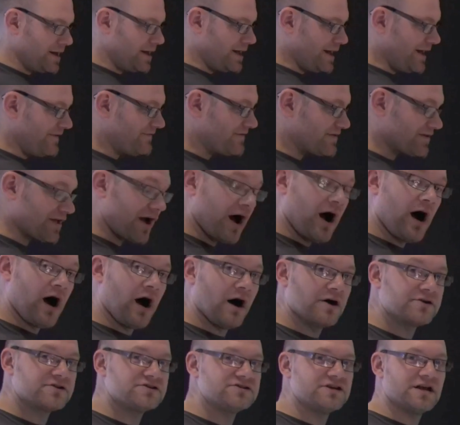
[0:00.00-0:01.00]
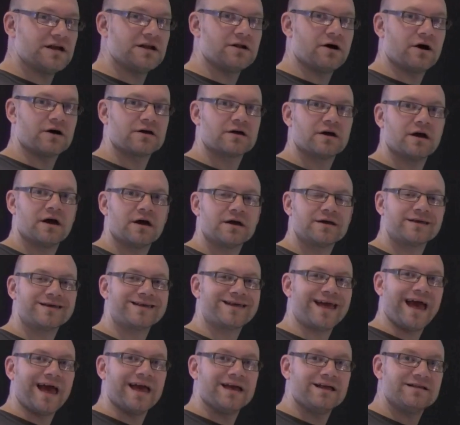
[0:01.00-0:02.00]
it's a hard G, like
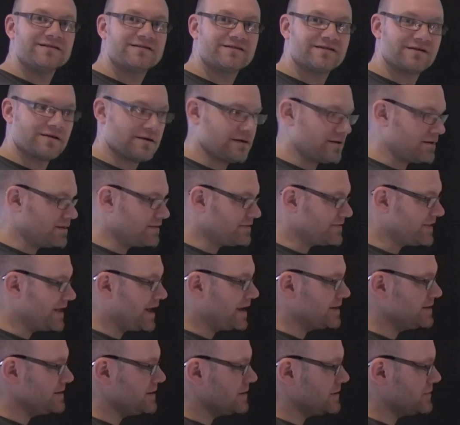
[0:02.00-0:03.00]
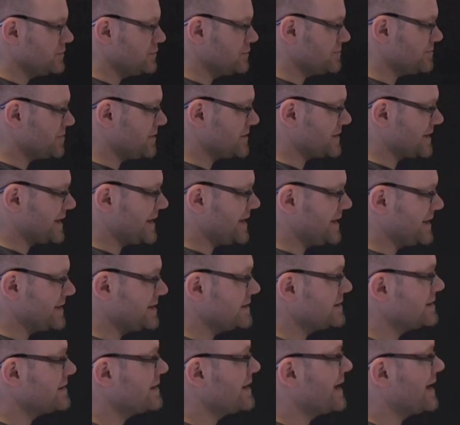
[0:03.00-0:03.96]
gate, then you would put it in